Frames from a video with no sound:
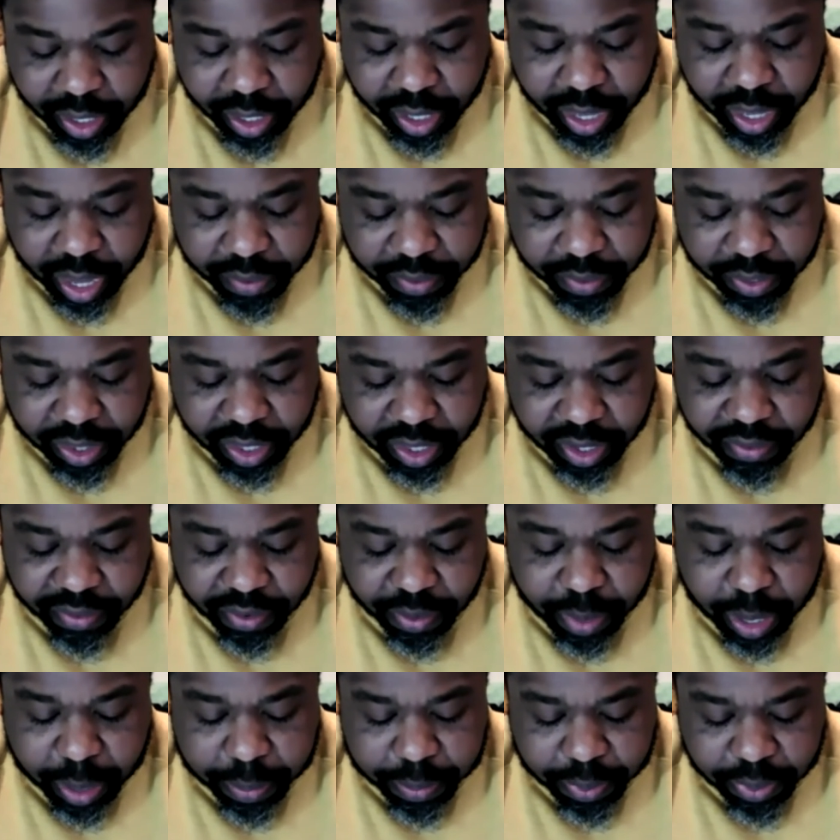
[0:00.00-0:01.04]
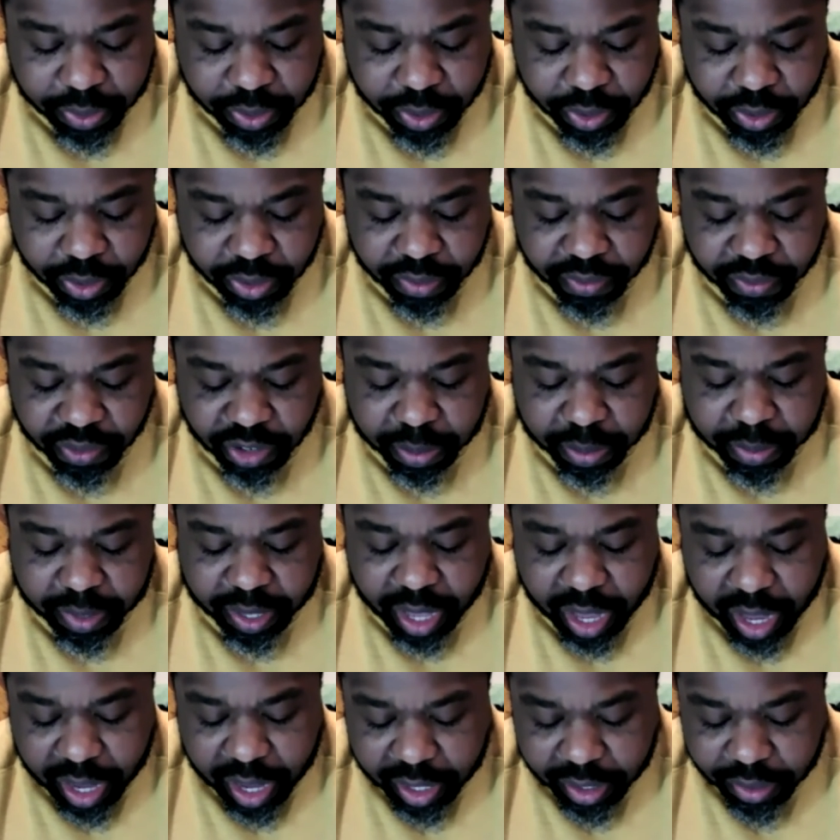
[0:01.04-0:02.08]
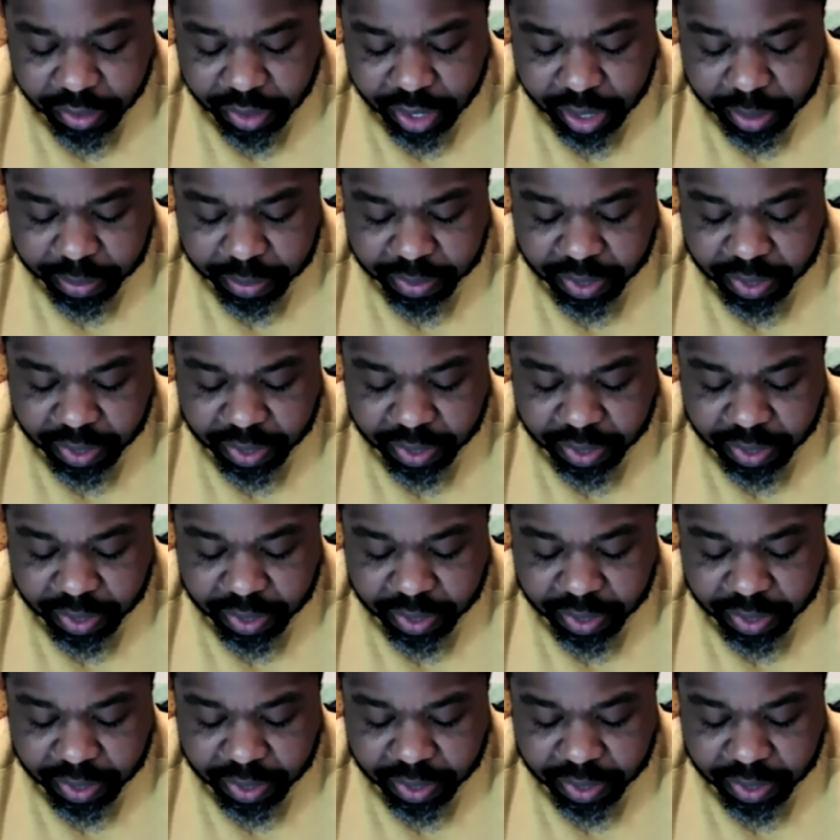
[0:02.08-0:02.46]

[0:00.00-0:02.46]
Everything from episodes of Jim and the Holograms